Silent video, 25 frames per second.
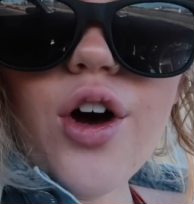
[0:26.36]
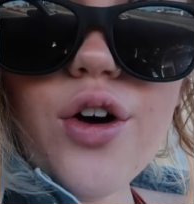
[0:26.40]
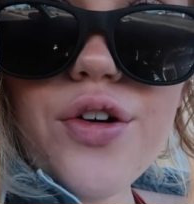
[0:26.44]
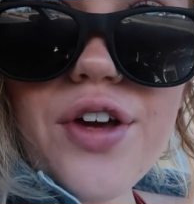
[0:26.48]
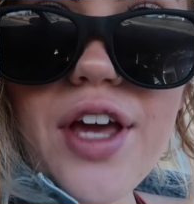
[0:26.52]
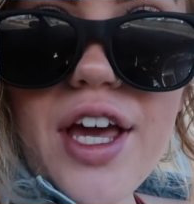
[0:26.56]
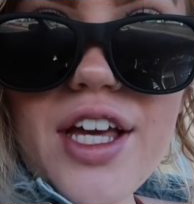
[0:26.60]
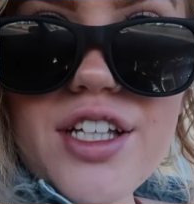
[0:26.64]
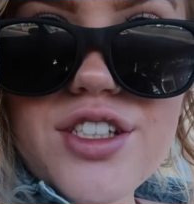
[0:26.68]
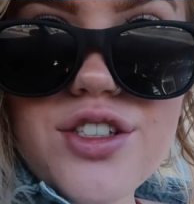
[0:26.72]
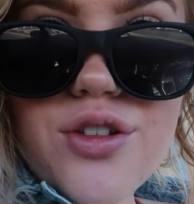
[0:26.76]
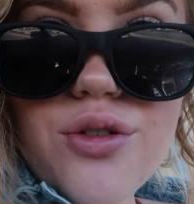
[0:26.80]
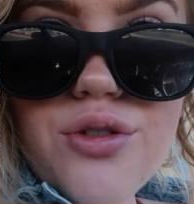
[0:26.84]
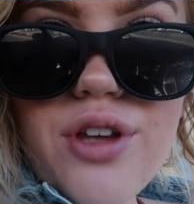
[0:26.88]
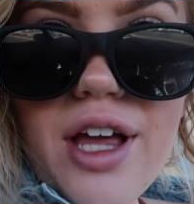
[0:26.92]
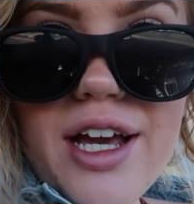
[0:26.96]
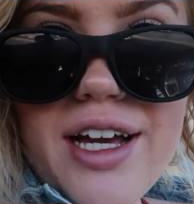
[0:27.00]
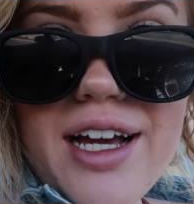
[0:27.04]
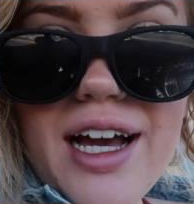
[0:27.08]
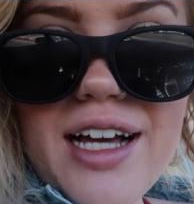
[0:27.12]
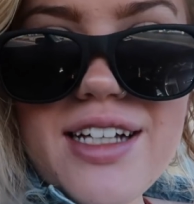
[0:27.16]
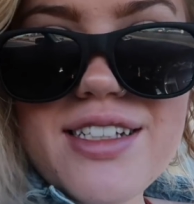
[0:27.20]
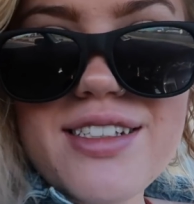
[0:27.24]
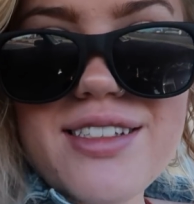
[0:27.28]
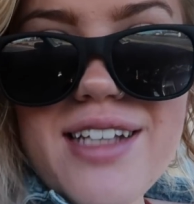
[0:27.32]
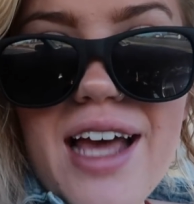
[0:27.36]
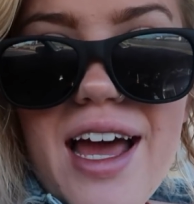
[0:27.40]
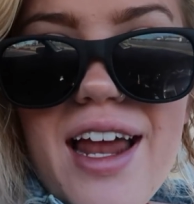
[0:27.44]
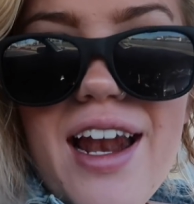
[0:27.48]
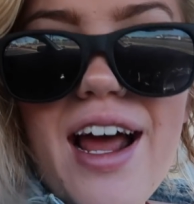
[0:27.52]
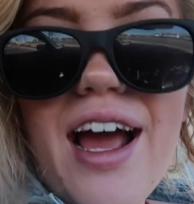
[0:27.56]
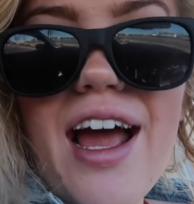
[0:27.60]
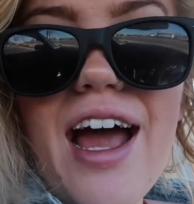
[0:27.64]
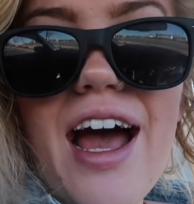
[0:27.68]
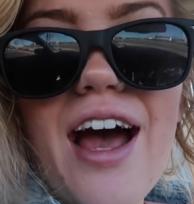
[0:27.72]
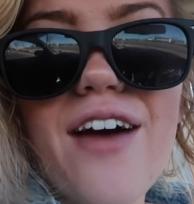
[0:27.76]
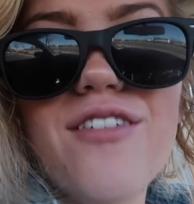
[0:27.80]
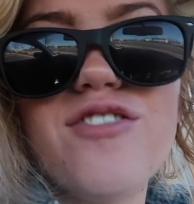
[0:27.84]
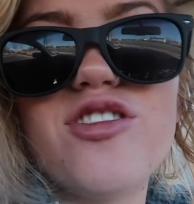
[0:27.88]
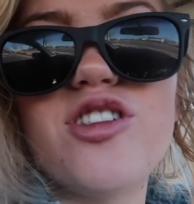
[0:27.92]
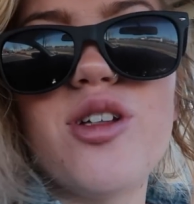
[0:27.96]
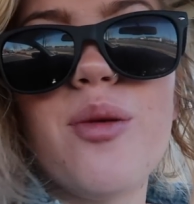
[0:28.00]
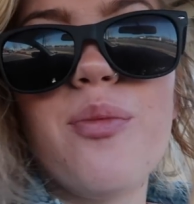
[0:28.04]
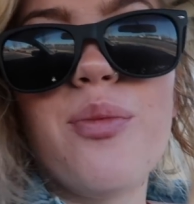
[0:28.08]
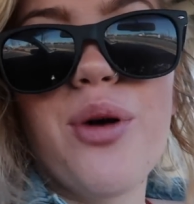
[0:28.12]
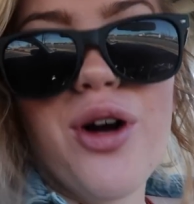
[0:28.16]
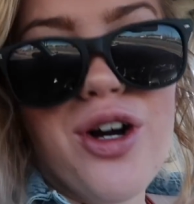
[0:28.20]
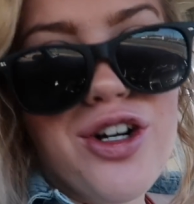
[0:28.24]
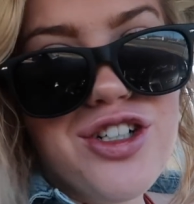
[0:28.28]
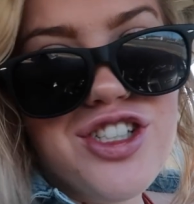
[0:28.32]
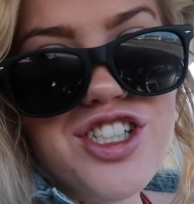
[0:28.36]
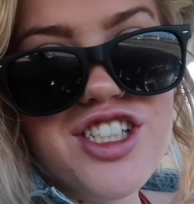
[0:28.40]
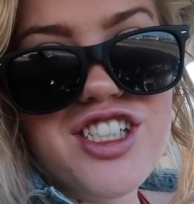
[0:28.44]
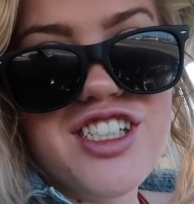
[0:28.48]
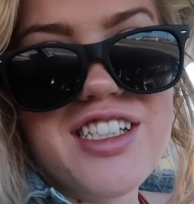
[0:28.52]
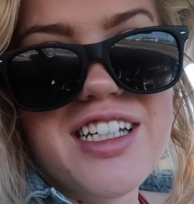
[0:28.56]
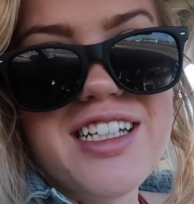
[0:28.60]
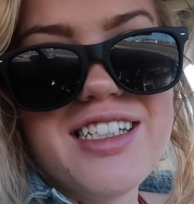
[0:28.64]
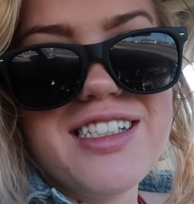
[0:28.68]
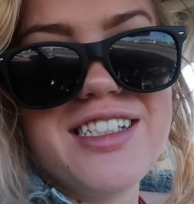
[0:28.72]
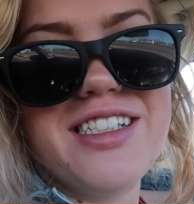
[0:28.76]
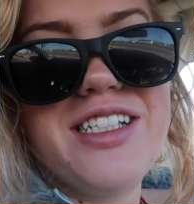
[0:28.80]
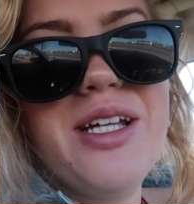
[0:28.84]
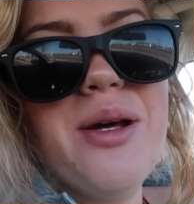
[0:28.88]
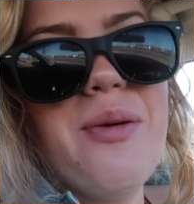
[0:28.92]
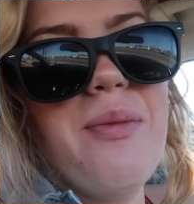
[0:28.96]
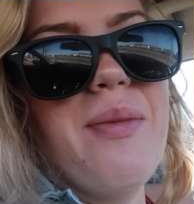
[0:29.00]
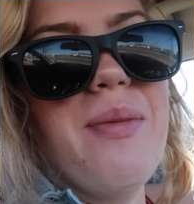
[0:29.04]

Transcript: Okay, so like I said, I have some purchases